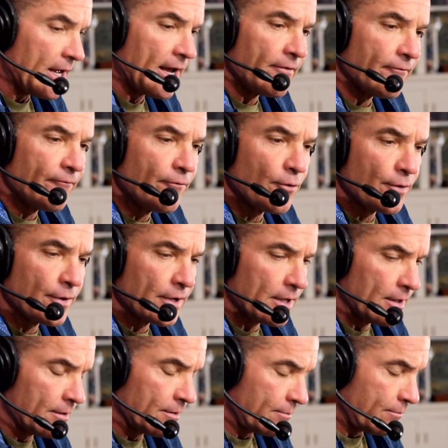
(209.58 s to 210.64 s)
at
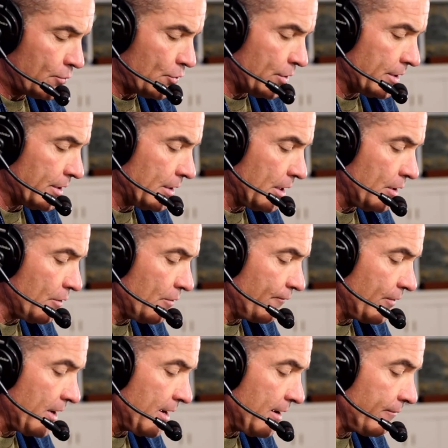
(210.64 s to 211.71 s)

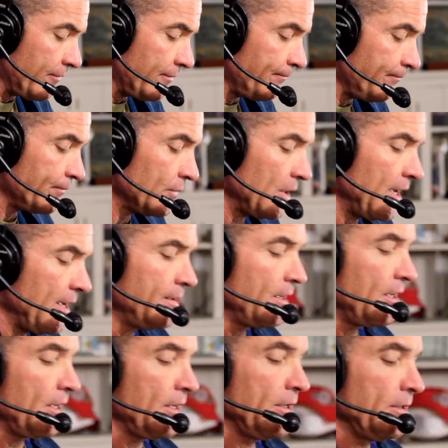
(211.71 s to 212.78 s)
40.05. Okay.
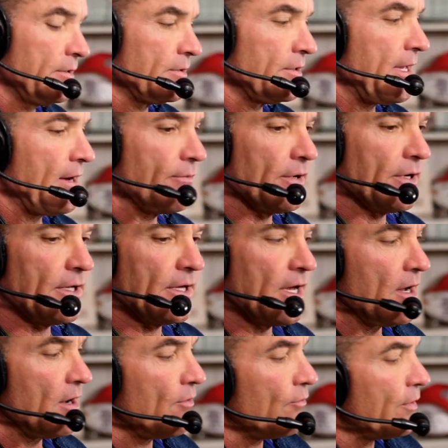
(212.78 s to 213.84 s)
So now we're going to
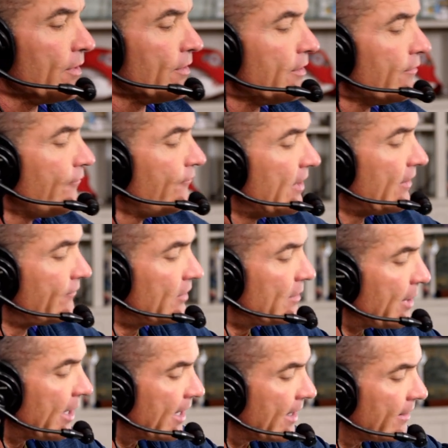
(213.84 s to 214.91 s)
go with the
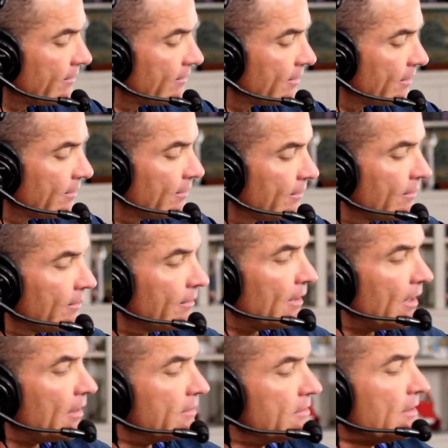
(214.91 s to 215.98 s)
50-pound
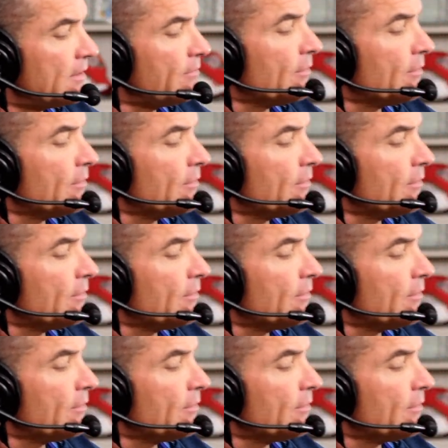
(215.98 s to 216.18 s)
non-slip